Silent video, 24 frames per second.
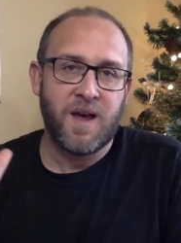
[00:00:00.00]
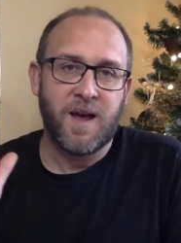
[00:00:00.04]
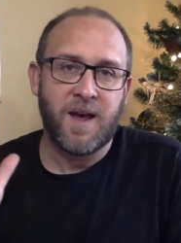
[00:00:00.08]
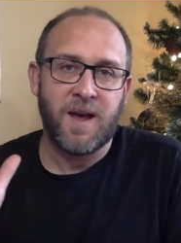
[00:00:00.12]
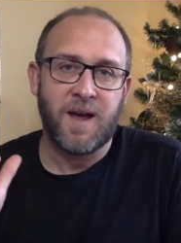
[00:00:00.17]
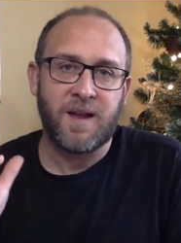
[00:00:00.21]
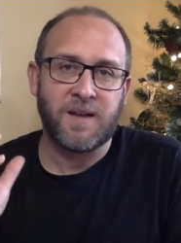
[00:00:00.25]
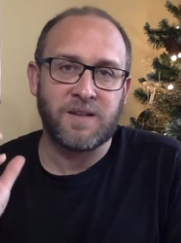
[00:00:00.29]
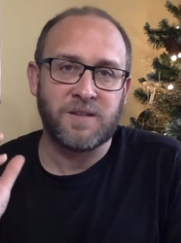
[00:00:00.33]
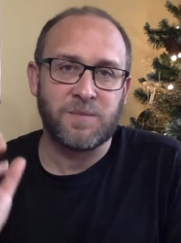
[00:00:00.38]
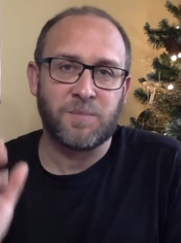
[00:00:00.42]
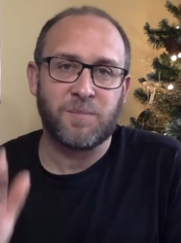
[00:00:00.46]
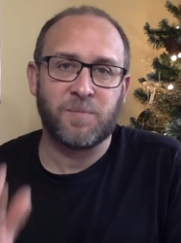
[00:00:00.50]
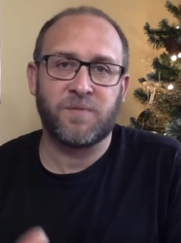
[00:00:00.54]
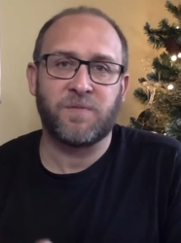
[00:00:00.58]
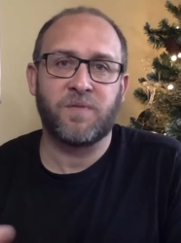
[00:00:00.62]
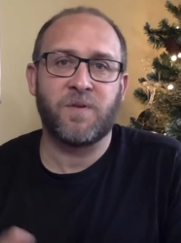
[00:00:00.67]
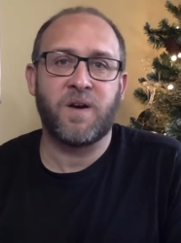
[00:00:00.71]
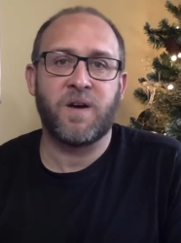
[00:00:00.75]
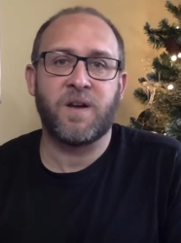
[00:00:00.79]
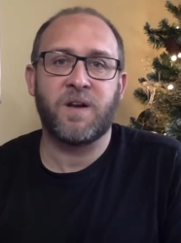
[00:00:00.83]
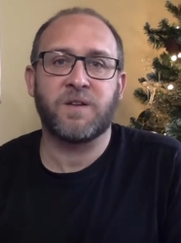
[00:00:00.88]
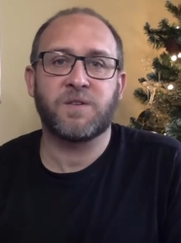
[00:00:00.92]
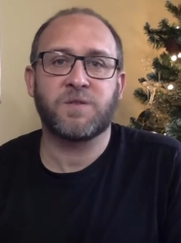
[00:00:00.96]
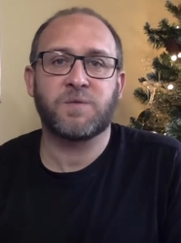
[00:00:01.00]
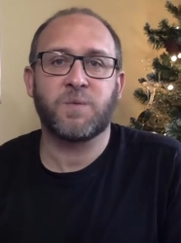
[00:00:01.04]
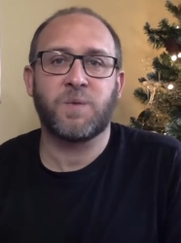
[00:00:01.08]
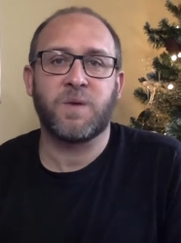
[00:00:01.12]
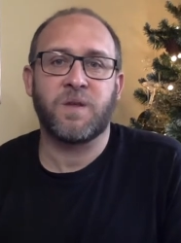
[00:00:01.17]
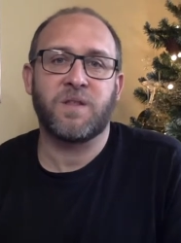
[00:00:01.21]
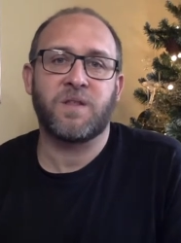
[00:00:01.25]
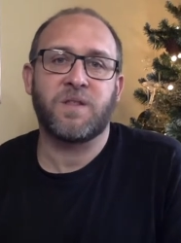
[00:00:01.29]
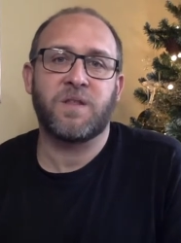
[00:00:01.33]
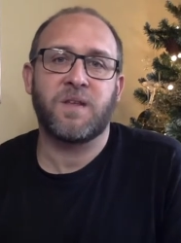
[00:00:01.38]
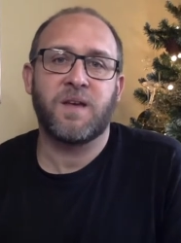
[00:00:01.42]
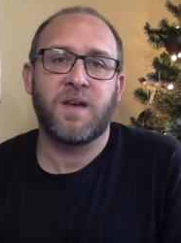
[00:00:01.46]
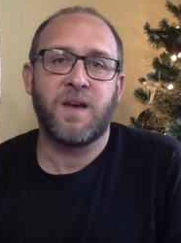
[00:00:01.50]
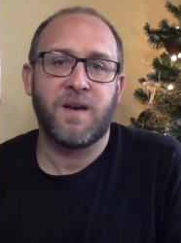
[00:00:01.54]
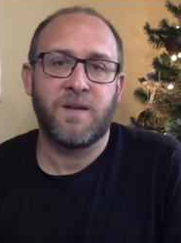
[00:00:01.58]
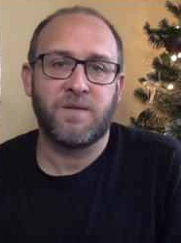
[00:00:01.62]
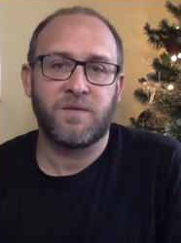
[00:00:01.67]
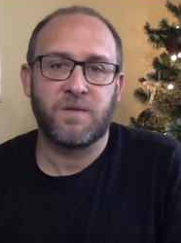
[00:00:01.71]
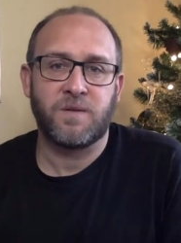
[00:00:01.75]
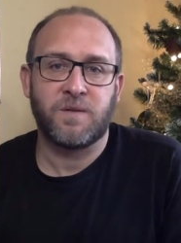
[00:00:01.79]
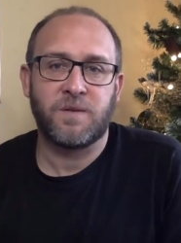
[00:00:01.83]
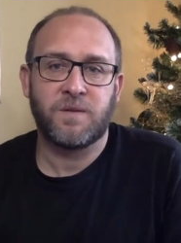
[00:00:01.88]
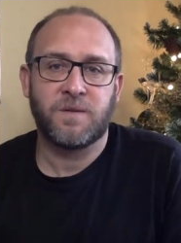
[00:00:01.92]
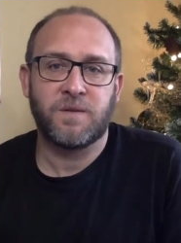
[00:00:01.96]
and to provide us with
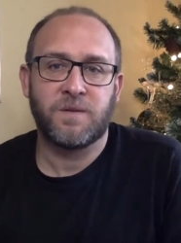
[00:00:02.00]
heaven.